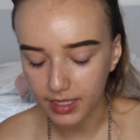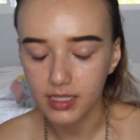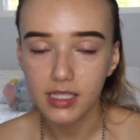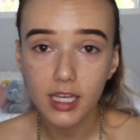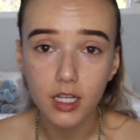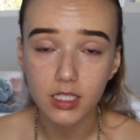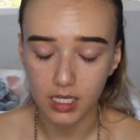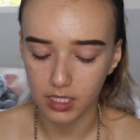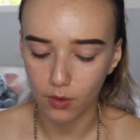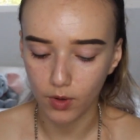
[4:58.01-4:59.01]
concealers
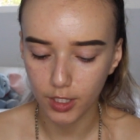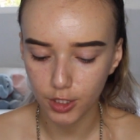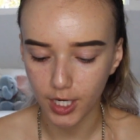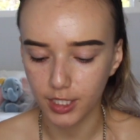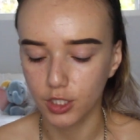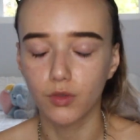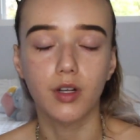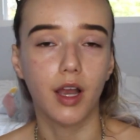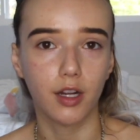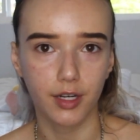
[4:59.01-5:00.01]
because I want to try to do a
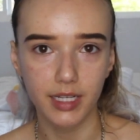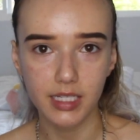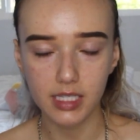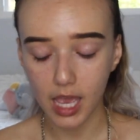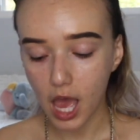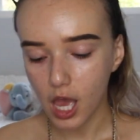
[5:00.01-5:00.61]
cut crease.